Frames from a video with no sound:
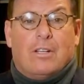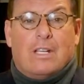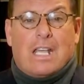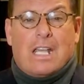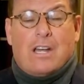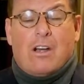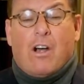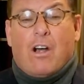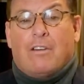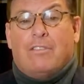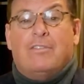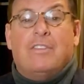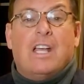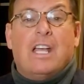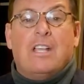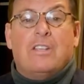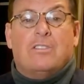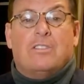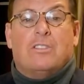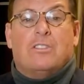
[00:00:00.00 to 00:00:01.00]
in our
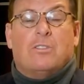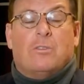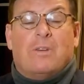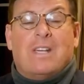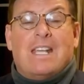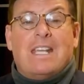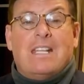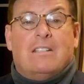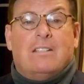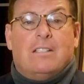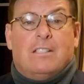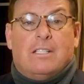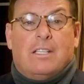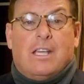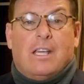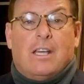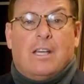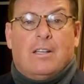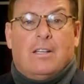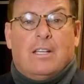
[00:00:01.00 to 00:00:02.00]
face and so easy to
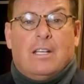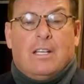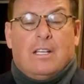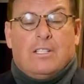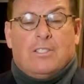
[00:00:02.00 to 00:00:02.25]
get.